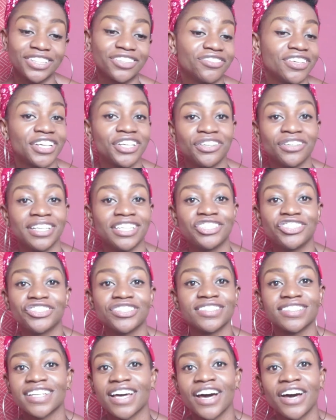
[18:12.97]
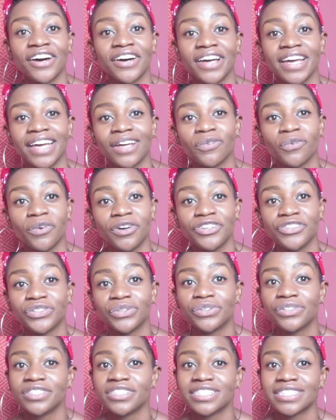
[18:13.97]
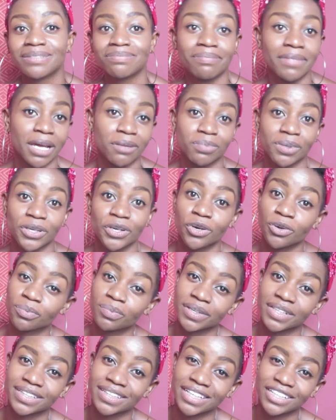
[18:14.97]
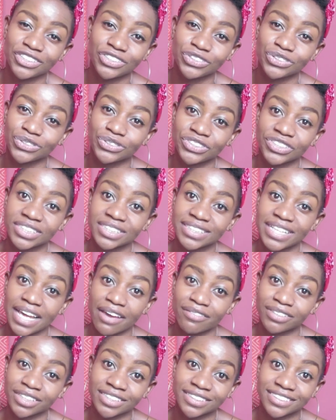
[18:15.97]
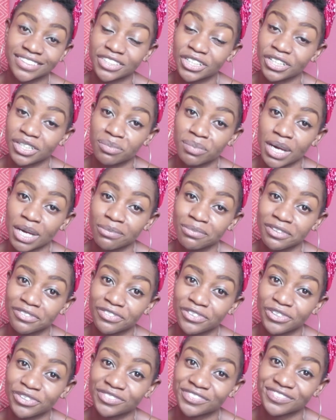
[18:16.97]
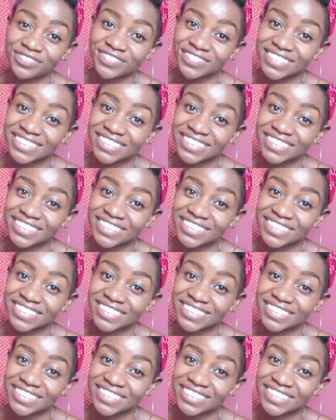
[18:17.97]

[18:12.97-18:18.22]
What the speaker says: the regulations are and what doors might be open that you just haven't heard about before.